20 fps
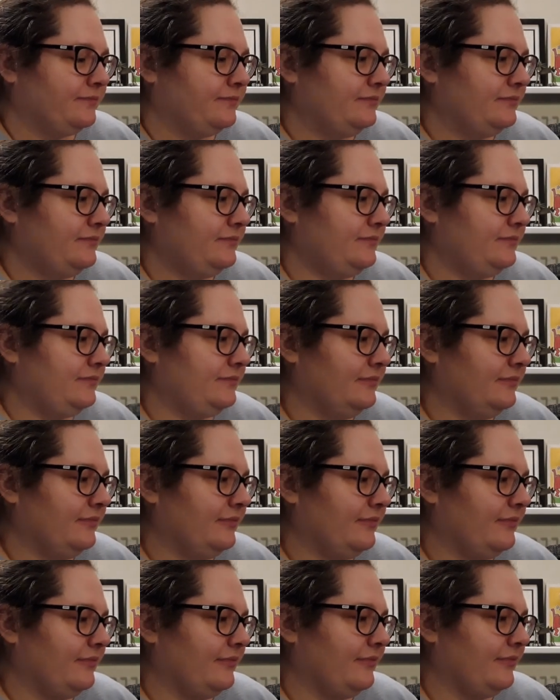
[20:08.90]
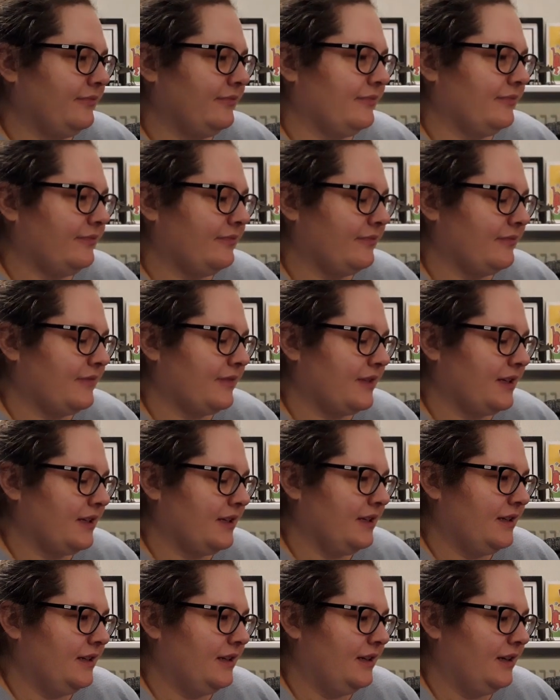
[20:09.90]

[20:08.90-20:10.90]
(no one is talking)